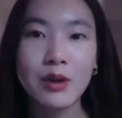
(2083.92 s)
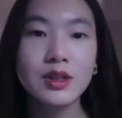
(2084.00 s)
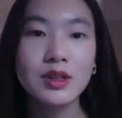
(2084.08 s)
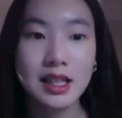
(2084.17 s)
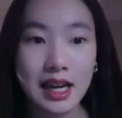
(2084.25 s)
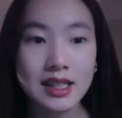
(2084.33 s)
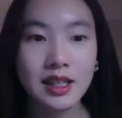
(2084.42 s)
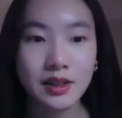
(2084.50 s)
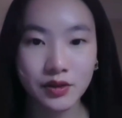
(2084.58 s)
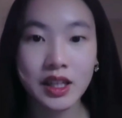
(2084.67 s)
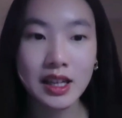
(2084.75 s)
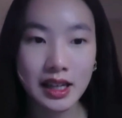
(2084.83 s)
I would say that
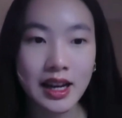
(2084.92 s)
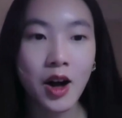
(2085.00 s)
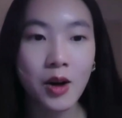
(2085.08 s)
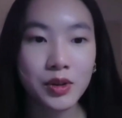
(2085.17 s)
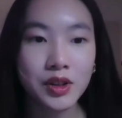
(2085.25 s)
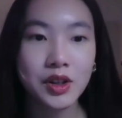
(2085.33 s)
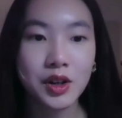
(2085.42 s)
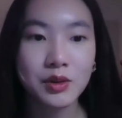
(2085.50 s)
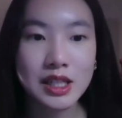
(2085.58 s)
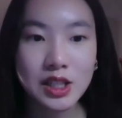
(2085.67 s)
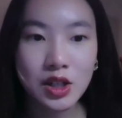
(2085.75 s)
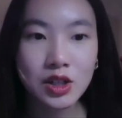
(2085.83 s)
definitely can help with your
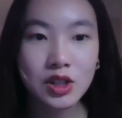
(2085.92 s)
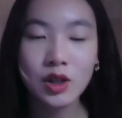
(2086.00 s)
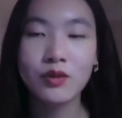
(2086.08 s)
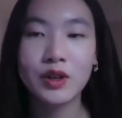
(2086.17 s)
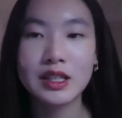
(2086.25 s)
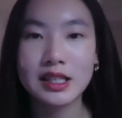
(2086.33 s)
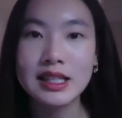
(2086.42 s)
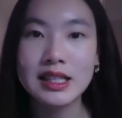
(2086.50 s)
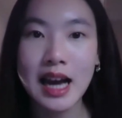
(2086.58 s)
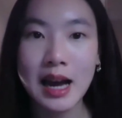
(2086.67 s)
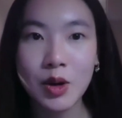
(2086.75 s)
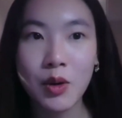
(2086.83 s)
research. So for instance,
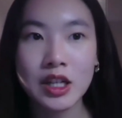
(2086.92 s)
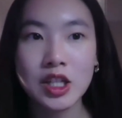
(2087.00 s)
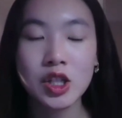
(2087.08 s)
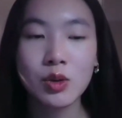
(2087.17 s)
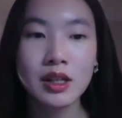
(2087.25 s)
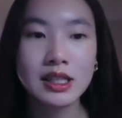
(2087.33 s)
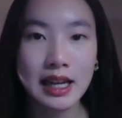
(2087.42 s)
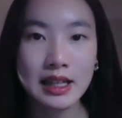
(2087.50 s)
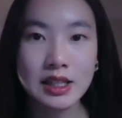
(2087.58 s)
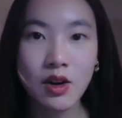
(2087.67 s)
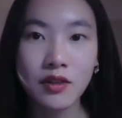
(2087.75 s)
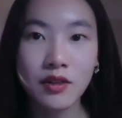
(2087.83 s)
I'm going to a
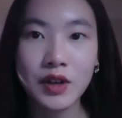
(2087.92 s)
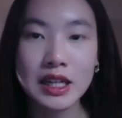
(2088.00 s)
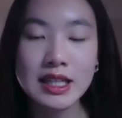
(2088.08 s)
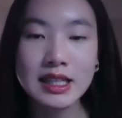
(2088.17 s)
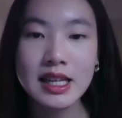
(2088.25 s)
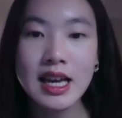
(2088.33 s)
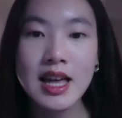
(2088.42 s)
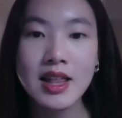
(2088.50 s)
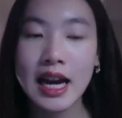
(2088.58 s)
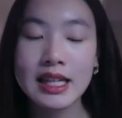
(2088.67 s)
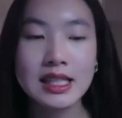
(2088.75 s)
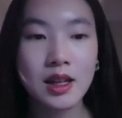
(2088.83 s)
science conference
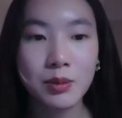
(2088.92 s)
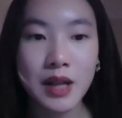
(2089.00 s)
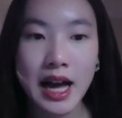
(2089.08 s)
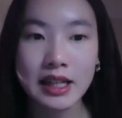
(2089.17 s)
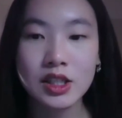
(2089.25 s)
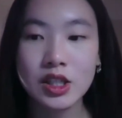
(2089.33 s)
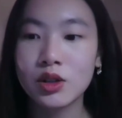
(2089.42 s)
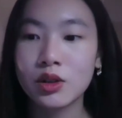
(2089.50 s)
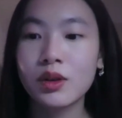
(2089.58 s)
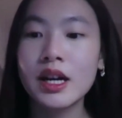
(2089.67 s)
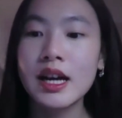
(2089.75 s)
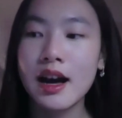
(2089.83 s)
that I had to apply
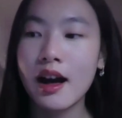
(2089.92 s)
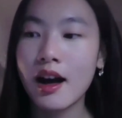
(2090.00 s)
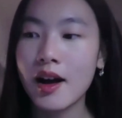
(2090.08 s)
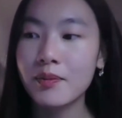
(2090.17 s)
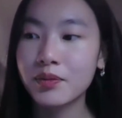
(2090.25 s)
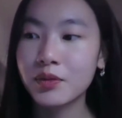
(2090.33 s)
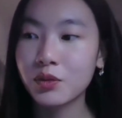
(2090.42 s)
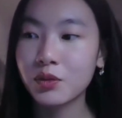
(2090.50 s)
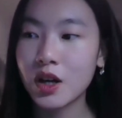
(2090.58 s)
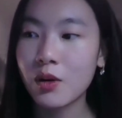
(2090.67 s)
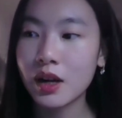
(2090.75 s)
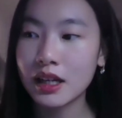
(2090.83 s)
to
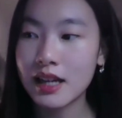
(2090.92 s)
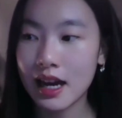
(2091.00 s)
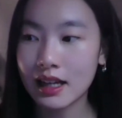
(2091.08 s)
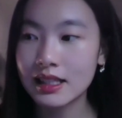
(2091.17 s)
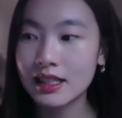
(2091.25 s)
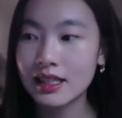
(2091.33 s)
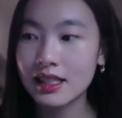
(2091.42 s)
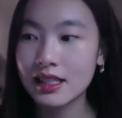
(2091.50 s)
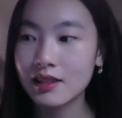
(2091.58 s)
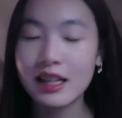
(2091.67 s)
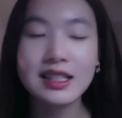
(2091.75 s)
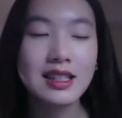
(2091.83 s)
going
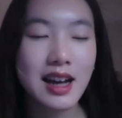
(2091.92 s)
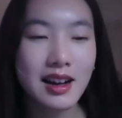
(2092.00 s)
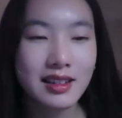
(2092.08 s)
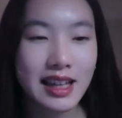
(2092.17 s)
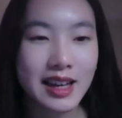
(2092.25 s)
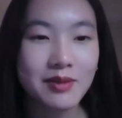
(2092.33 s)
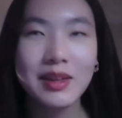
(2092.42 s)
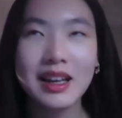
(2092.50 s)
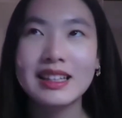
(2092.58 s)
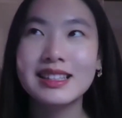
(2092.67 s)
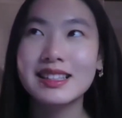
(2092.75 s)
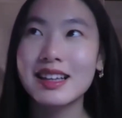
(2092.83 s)
next, it's in LA.
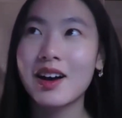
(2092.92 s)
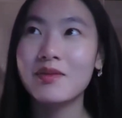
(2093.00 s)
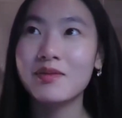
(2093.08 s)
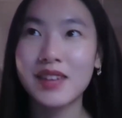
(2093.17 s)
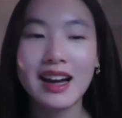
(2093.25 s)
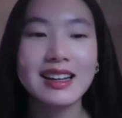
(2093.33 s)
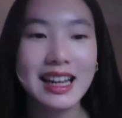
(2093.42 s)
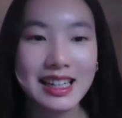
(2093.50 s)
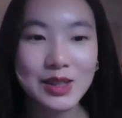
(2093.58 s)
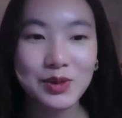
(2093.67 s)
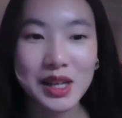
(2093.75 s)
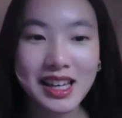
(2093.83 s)
It's yeah,
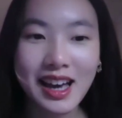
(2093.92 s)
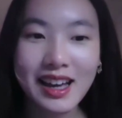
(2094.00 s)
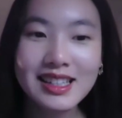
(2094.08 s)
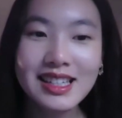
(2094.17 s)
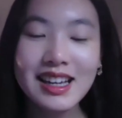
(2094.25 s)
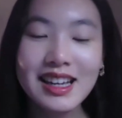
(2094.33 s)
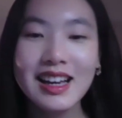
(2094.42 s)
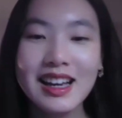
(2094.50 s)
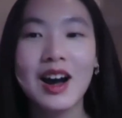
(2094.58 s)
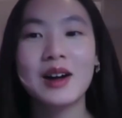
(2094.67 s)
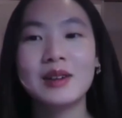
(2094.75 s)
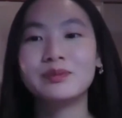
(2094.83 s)
next weekend.
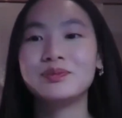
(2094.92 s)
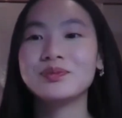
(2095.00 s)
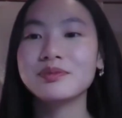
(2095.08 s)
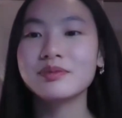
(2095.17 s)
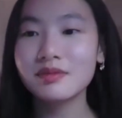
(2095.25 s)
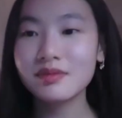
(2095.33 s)
Um,